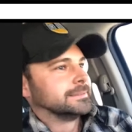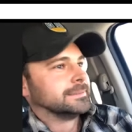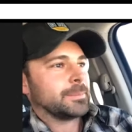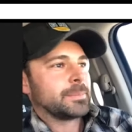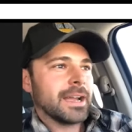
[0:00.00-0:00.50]

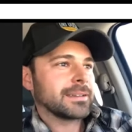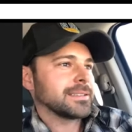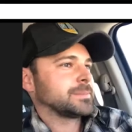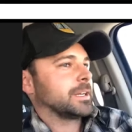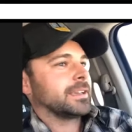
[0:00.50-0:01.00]
I
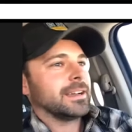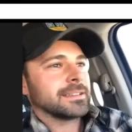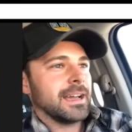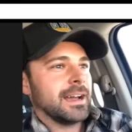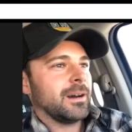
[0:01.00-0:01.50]
practiced my
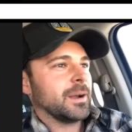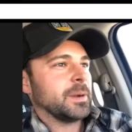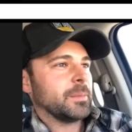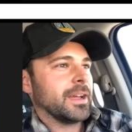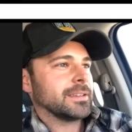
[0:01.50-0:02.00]
guts out. I
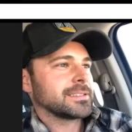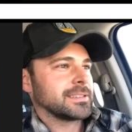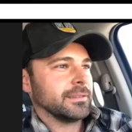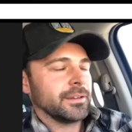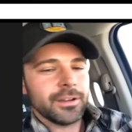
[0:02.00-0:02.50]
remember I'd
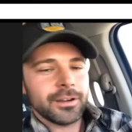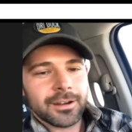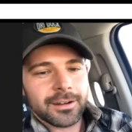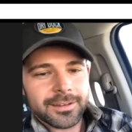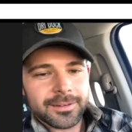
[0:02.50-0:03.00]
sit in the
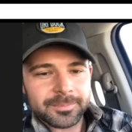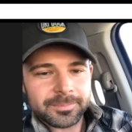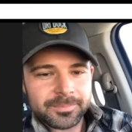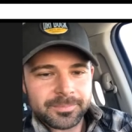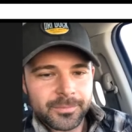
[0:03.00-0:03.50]
dark
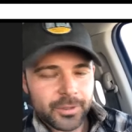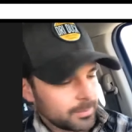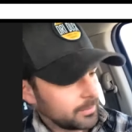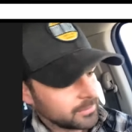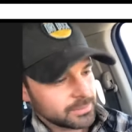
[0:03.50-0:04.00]
with
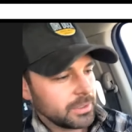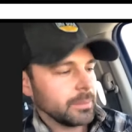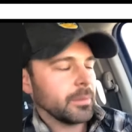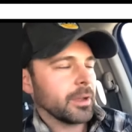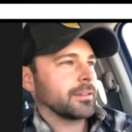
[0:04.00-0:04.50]
just me
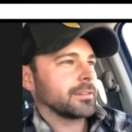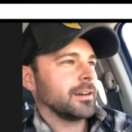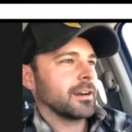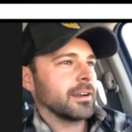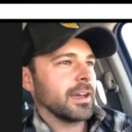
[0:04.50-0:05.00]
and my
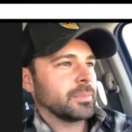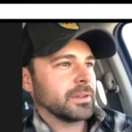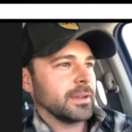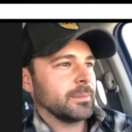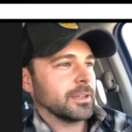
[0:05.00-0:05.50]
guitar, and I'd
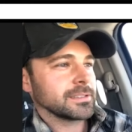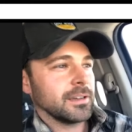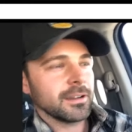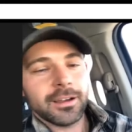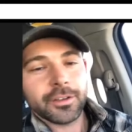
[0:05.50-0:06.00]
play my
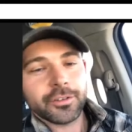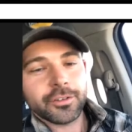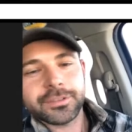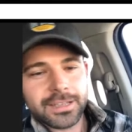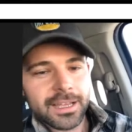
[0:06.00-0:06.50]
song a hundred
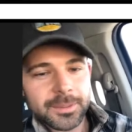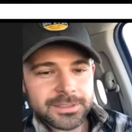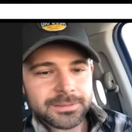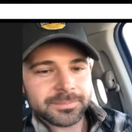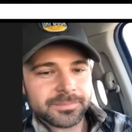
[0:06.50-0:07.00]
times
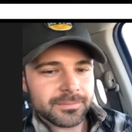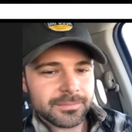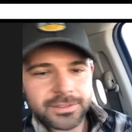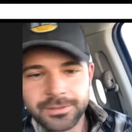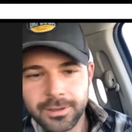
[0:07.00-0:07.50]

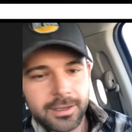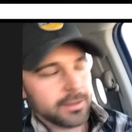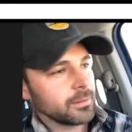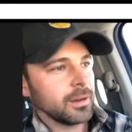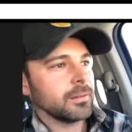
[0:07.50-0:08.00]
straight in a
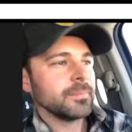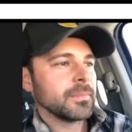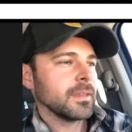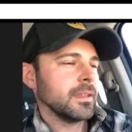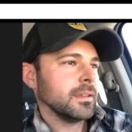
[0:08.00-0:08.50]
row,
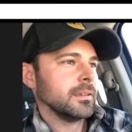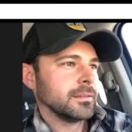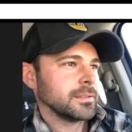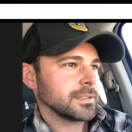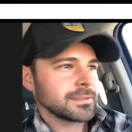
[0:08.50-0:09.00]

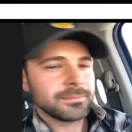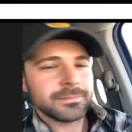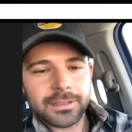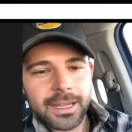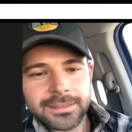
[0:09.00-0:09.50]
just
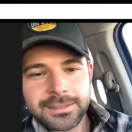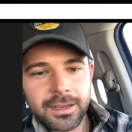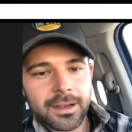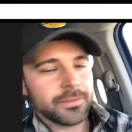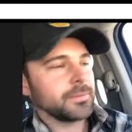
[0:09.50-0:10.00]
the lights
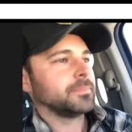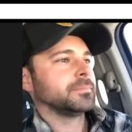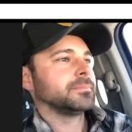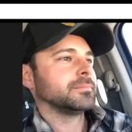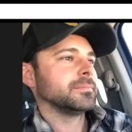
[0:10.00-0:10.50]
off,
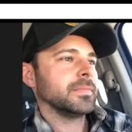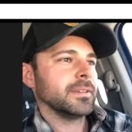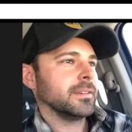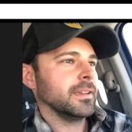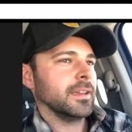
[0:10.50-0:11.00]

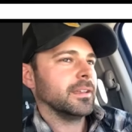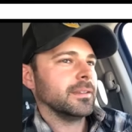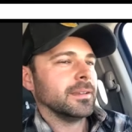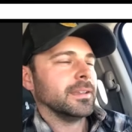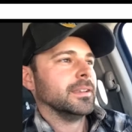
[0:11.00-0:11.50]
and
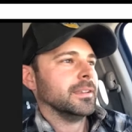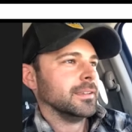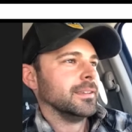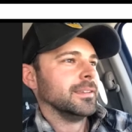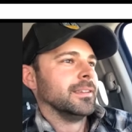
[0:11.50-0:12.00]

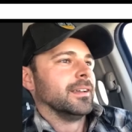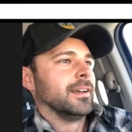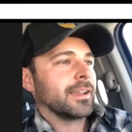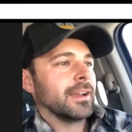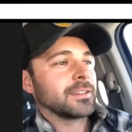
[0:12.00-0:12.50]

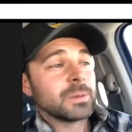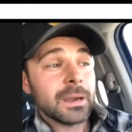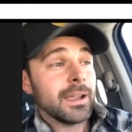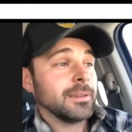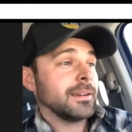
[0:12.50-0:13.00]
I got to where
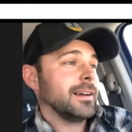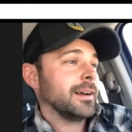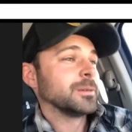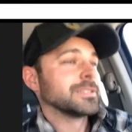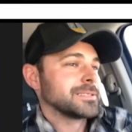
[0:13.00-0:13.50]
I
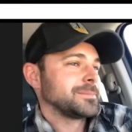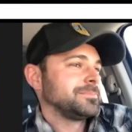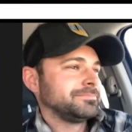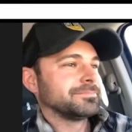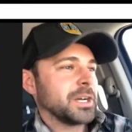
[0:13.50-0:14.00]
I was
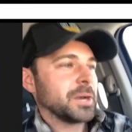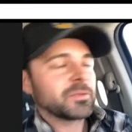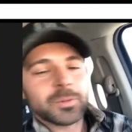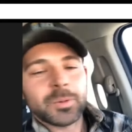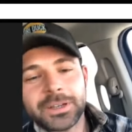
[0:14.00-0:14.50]

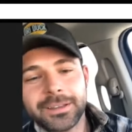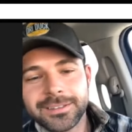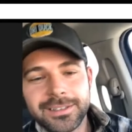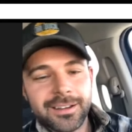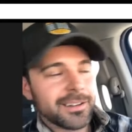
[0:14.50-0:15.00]
comfortable playing the
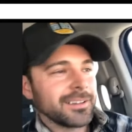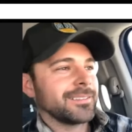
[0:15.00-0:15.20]
song